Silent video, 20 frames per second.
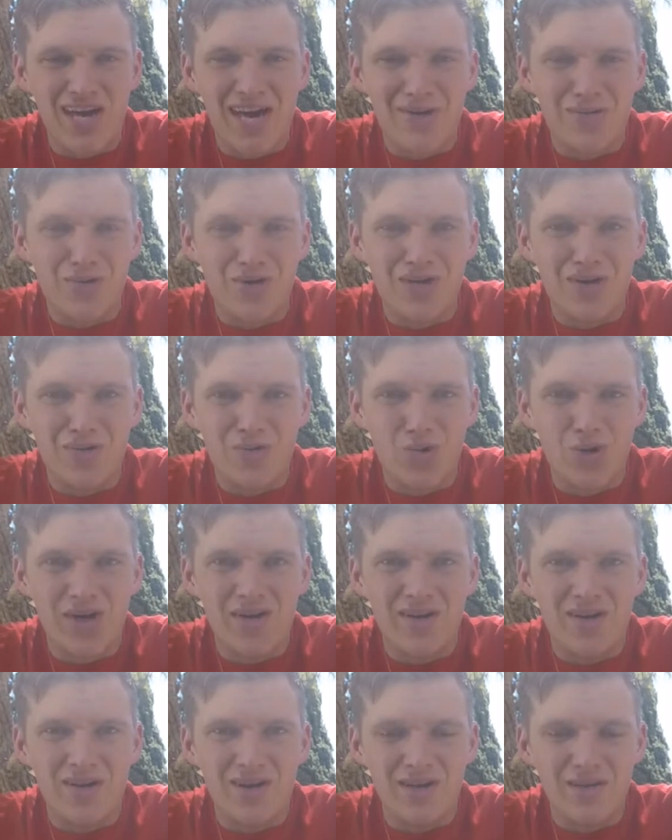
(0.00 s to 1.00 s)
chat
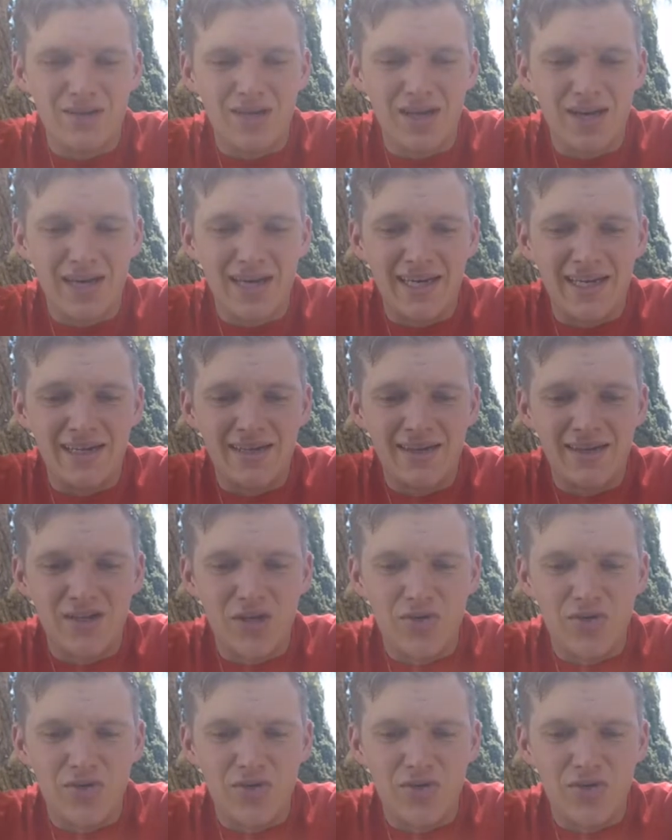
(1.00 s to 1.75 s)
one-on-one online,